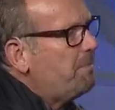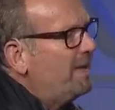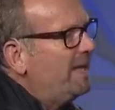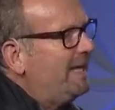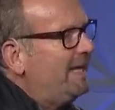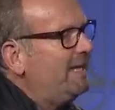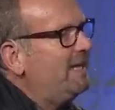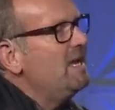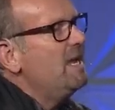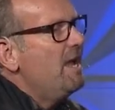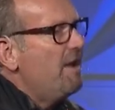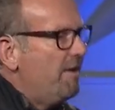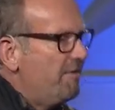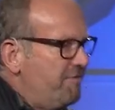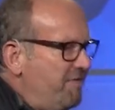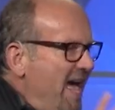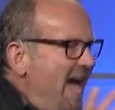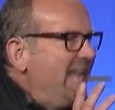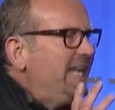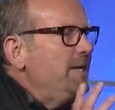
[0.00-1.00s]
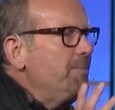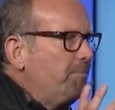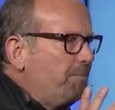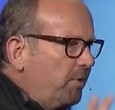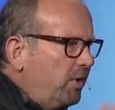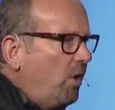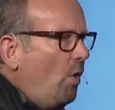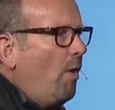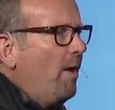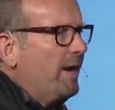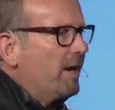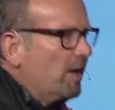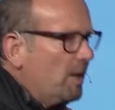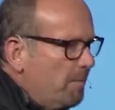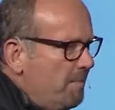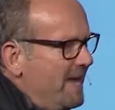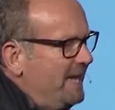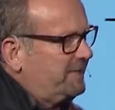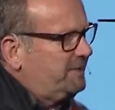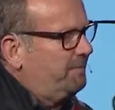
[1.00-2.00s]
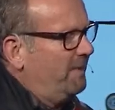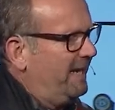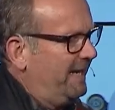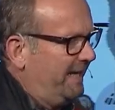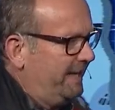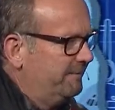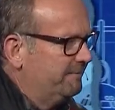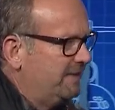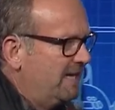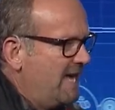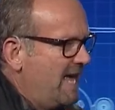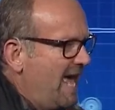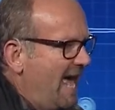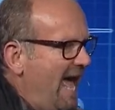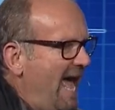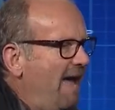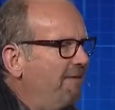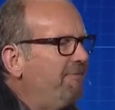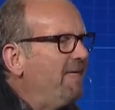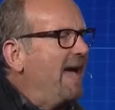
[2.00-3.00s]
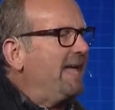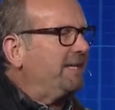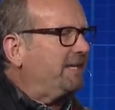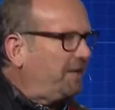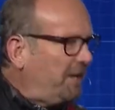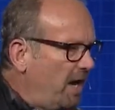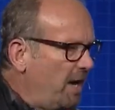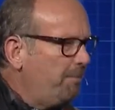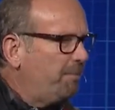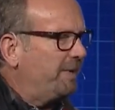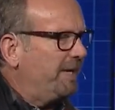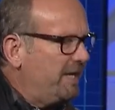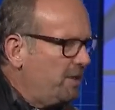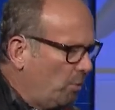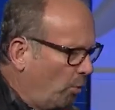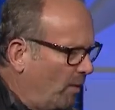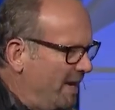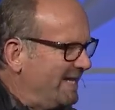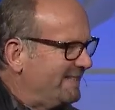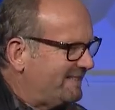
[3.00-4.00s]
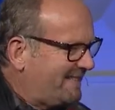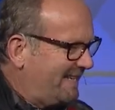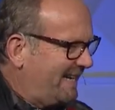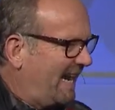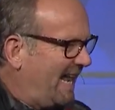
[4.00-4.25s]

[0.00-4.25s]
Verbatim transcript: be that employer makes money and that company wins in